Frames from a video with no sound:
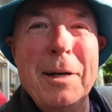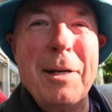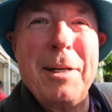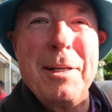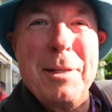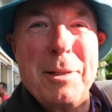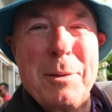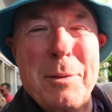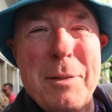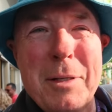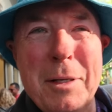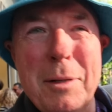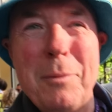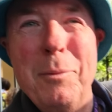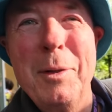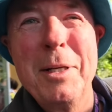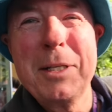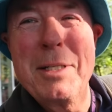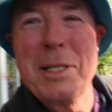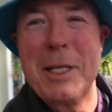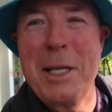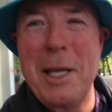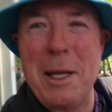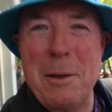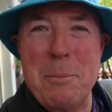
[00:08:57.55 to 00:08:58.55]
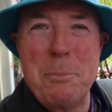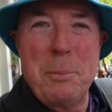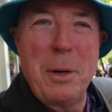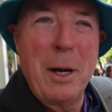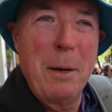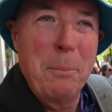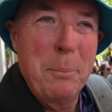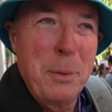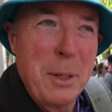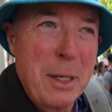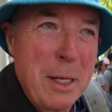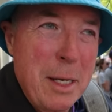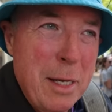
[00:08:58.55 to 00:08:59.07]
It is once again
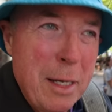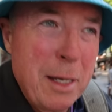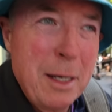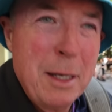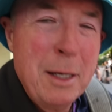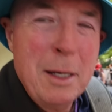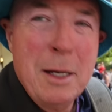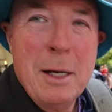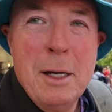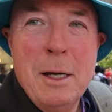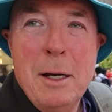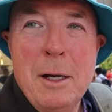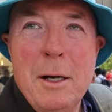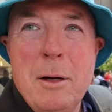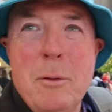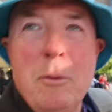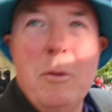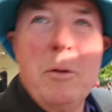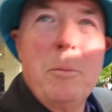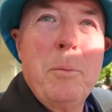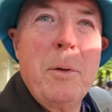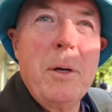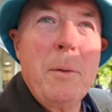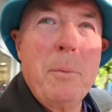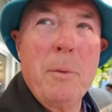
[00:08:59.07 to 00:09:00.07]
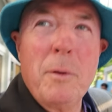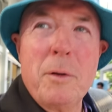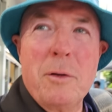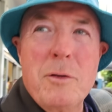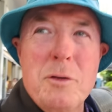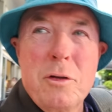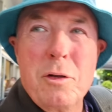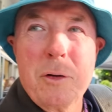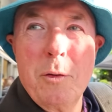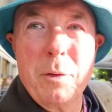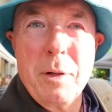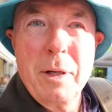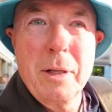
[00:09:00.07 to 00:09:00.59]
pumping here with people
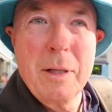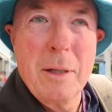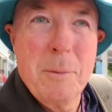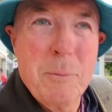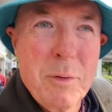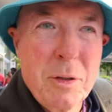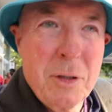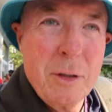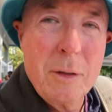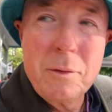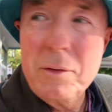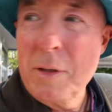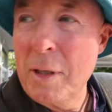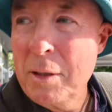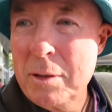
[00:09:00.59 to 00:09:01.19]
enjoying themselves.